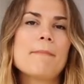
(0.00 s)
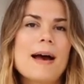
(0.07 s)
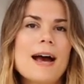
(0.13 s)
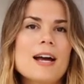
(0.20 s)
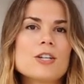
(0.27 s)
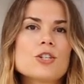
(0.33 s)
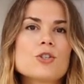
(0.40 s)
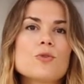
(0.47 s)

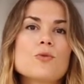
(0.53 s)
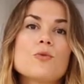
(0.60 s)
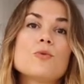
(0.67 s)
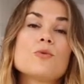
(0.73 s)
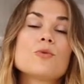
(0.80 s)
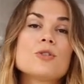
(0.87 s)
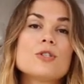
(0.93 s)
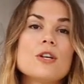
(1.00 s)
mashed or
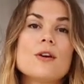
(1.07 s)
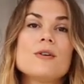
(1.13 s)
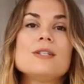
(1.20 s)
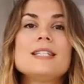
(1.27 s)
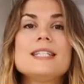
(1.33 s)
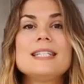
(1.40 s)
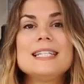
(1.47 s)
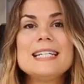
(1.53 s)
also
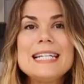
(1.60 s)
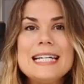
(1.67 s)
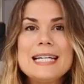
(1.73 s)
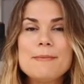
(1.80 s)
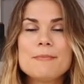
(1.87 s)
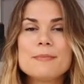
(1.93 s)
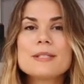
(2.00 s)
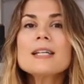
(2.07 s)

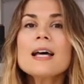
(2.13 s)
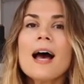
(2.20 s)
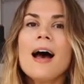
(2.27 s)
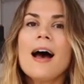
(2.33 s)
steamed,